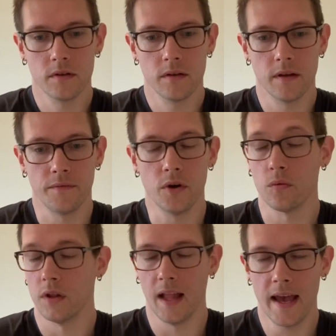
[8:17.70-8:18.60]
if you
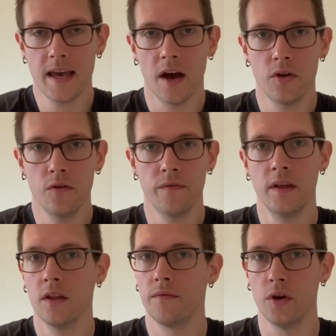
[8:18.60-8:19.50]
don't like how you
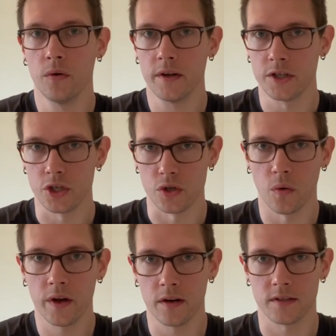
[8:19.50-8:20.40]
feel, if you don't
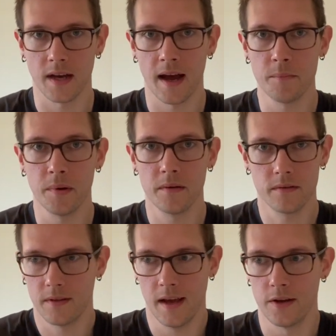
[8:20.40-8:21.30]
enjoy your time
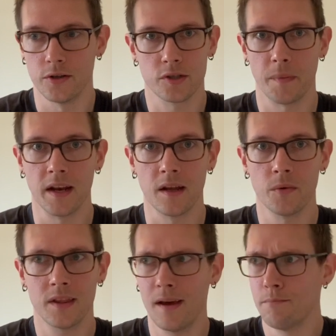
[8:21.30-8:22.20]
that you're spending
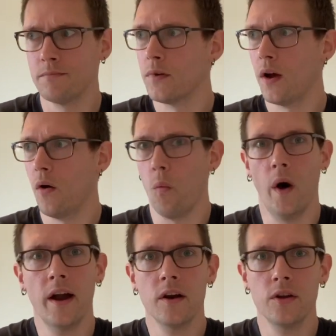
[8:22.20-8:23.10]
with them,
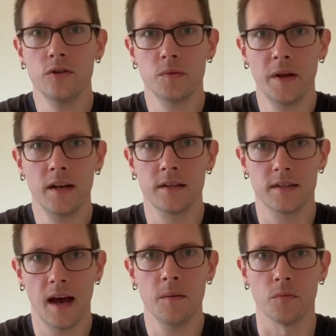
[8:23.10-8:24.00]
why are you spending
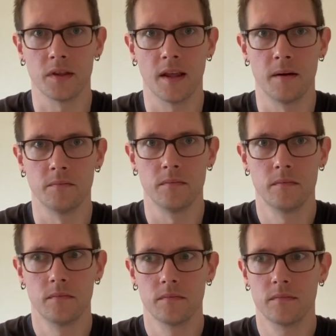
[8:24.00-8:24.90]
time with them?
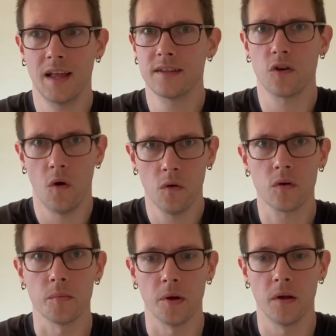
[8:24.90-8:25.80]
That's
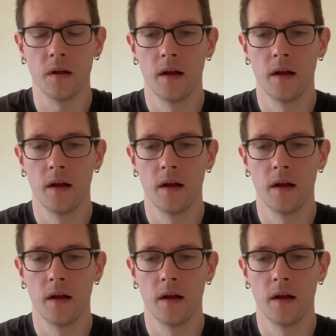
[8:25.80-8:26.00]
horrible.